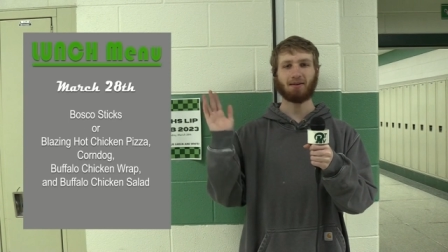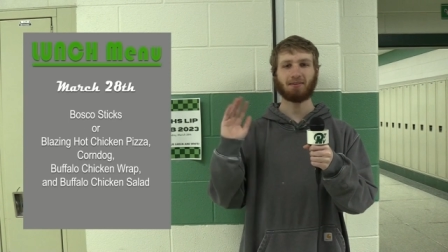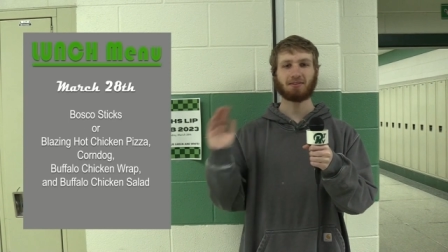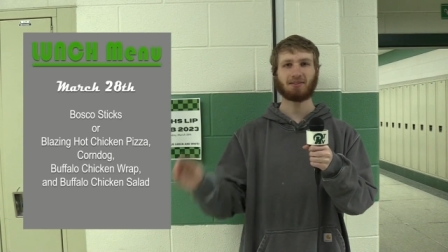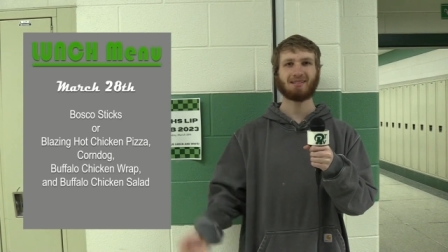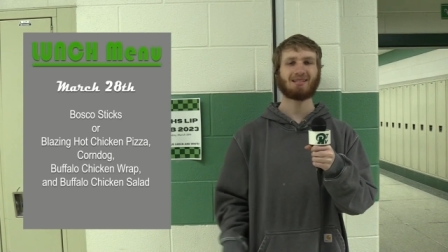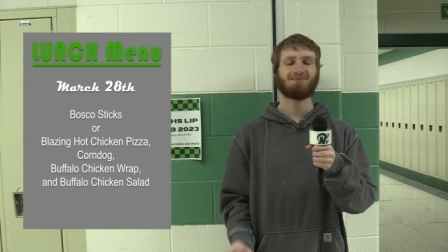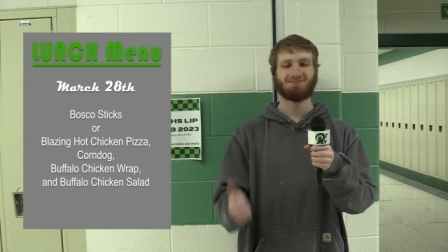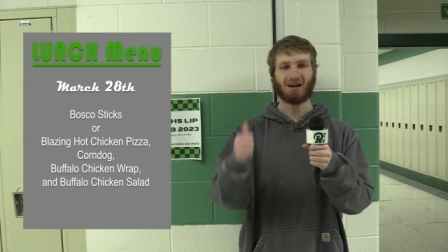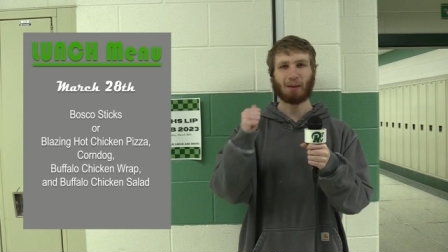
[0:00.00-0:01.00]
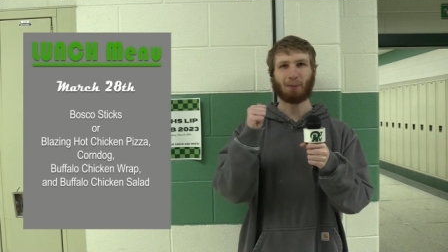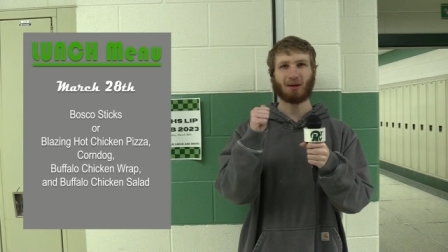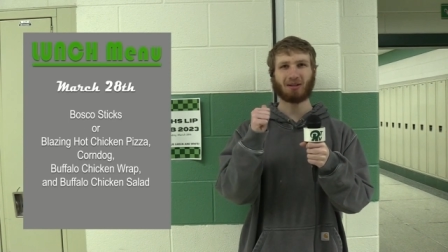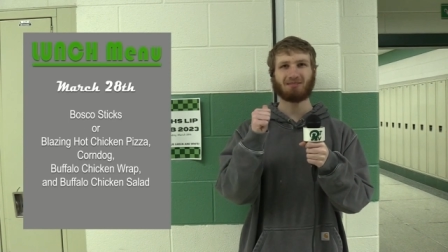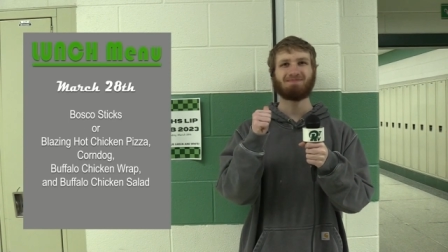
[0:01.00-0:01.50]
Westland. I'm
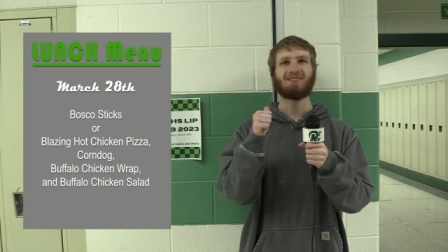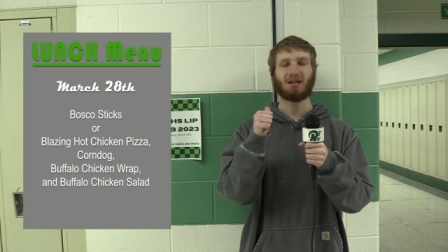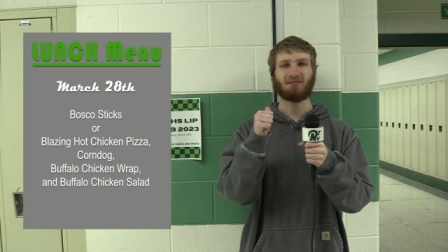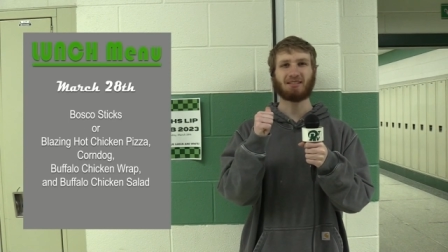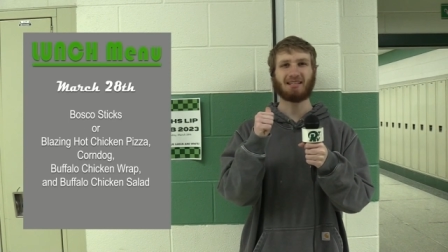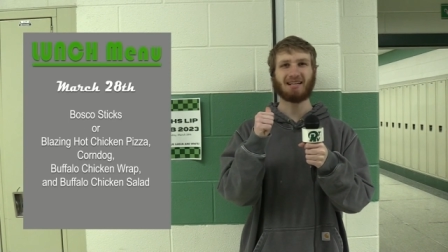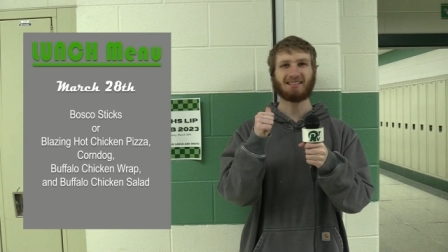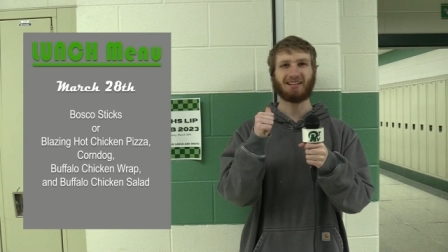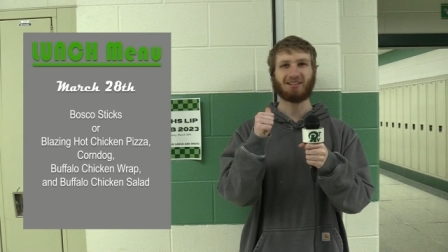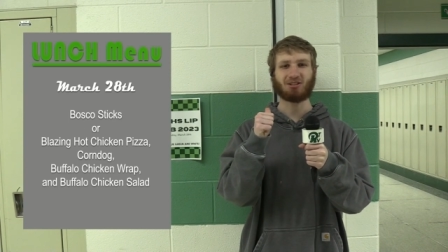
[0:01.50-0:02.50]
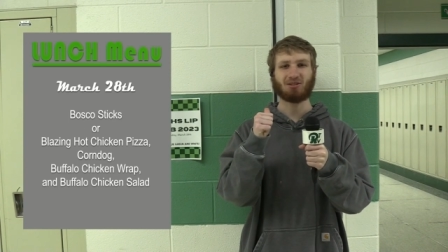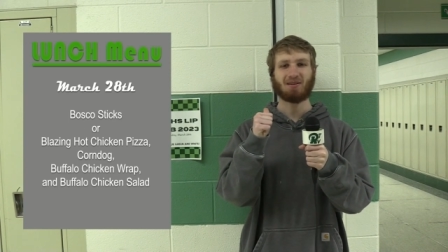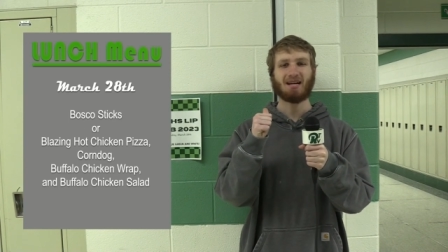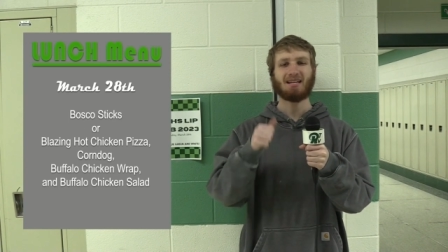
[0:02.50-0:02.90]
Mark, here for today's lunch.